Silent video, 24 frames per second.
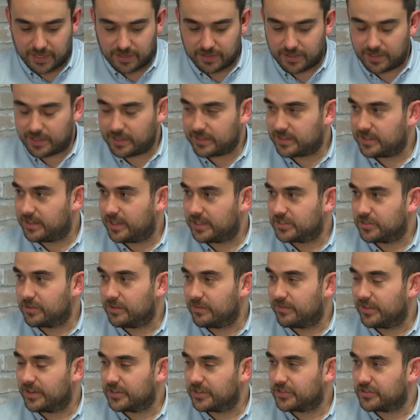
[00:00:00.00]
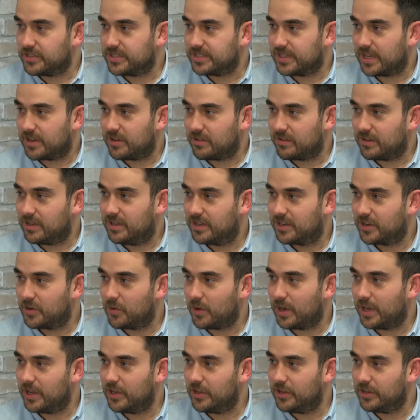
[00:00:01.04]
They got their two victories out
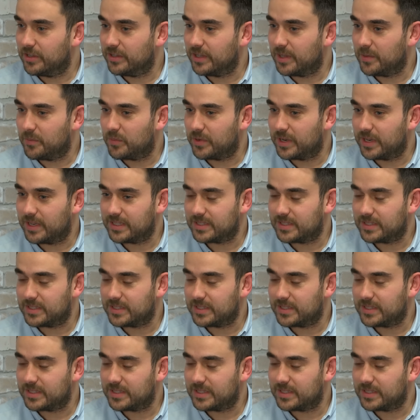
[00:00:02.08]
quite early, but